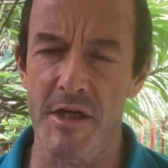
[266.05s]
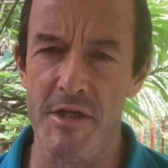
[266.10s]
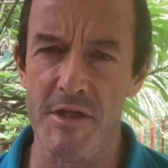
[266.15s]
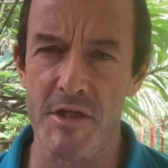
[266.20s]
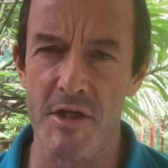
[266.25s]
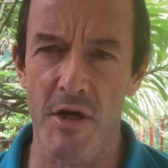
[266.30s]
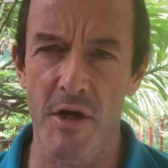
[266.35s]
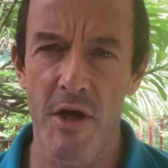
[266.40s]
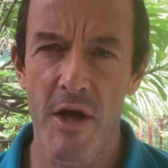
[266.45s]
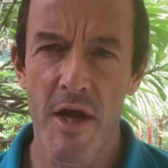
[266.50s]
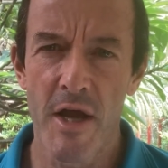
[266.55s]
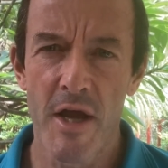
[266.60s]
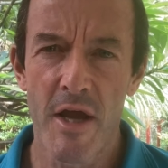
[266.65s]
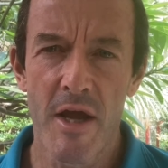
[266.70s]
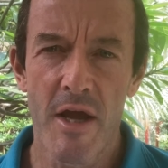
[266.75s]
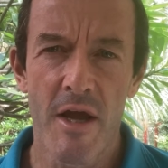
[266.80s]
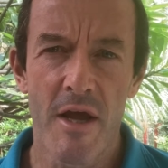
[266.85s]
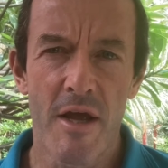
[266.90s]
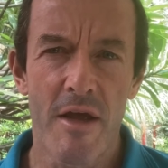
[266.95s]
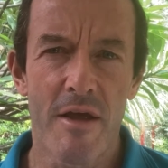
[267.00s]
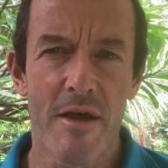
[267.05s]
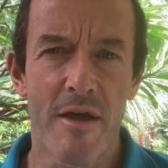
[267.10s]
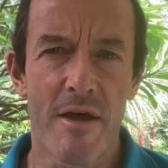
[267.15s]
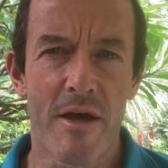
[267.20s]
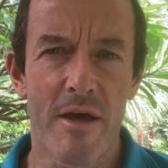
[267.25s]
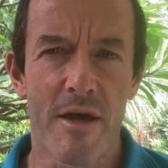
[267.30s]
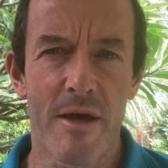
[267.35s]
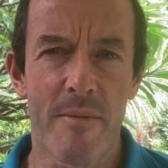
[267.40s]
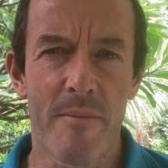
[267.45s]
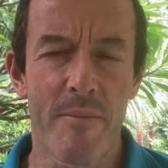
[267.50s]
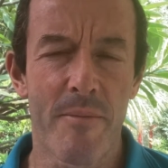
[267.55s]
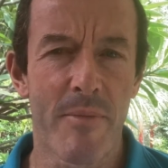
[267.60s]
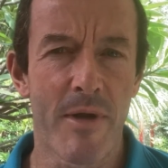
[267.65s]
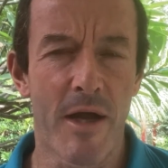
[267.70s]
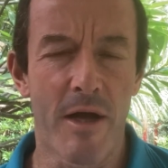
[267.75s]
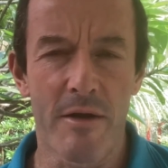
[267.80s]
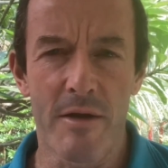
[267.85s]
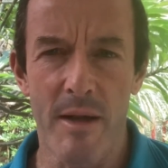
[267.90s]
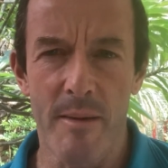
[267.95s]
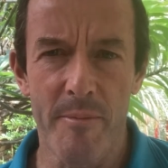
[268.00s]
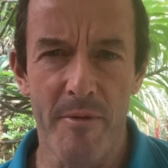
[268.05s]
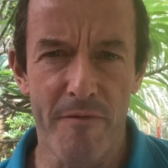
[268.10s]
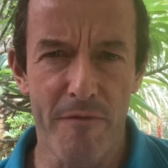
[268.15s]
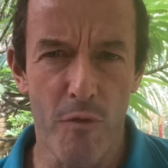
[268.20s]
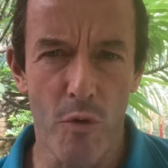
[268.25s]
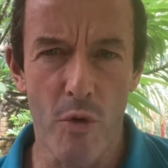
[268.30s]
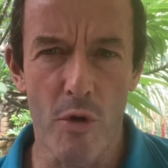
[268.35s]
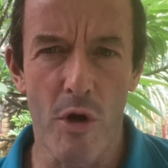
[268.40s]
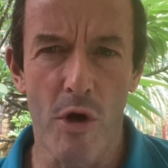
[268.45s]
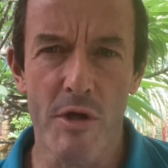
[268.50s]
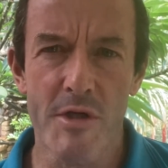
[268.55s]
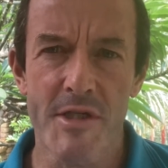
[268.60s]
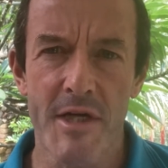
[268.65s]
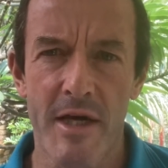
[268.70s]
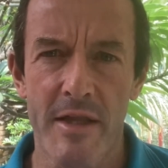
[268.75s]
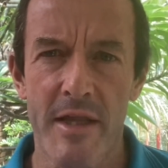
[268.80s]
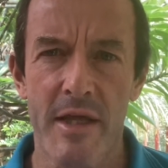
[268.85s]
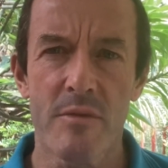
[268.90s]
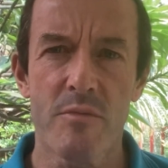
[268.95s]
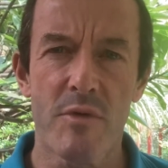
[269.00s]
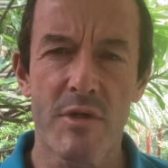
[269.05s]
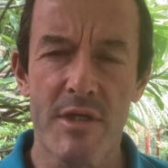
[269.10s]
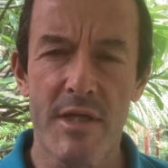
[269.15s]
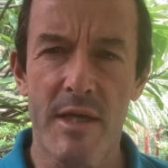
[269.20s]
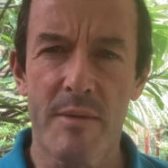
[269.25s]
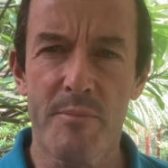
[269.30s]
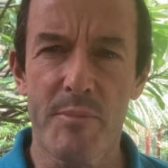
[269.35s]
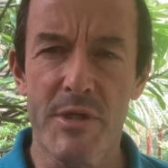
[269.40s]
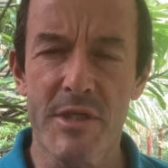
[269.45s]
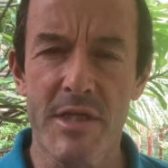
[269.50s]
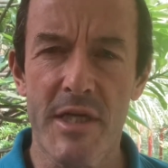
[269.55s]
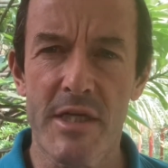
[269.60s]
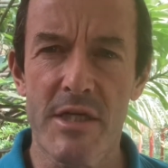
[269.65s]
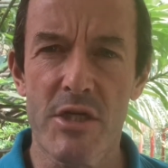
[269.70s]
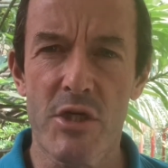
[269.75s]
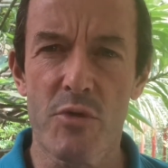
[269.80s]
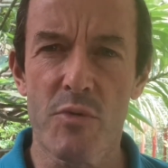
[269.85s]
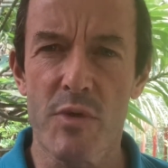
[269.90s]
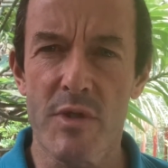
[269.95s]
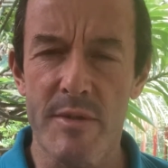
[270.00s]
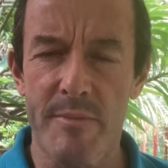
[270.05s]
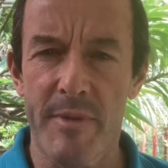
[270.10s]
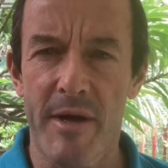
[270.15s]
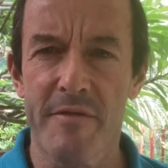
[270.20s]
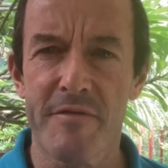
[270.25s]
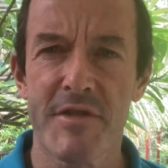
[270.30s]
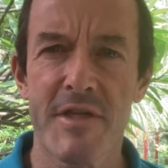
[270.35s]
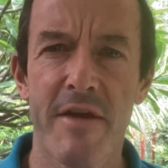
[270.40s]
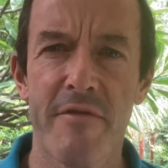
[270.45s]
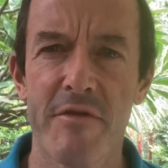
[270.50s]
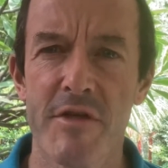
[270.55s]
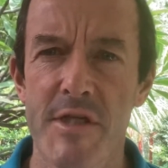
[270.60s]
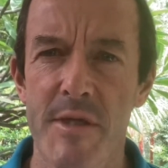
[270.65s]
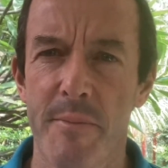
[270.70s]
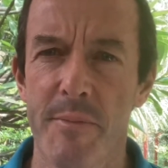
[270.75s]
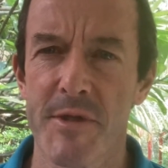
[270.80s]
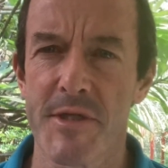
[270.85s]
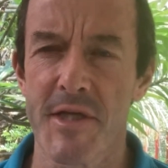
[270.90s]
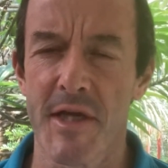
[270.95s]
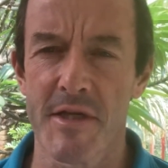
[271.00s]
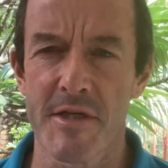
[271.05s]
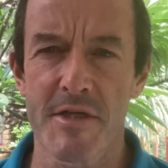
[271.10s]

So now before lockdown, that percentage was above 70%.